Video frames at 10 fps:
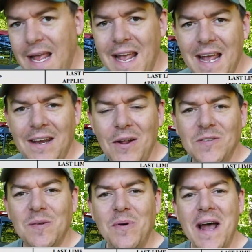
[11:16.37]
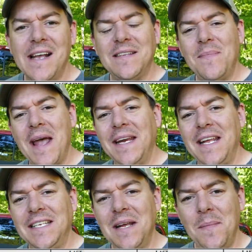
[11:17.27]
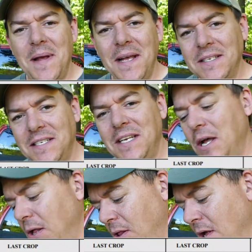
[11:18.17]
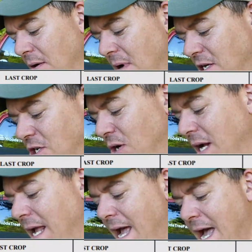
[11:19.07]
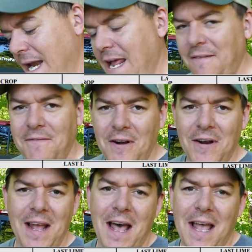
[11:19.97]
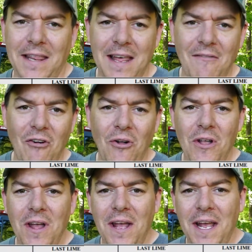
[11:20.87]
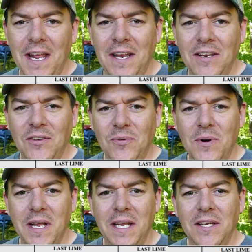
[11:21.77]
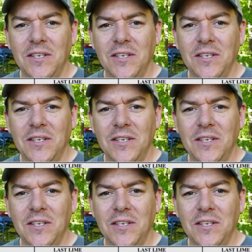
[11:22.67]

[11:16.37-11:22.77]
And no surprise, the magnesium is still registering at a very high level in twenty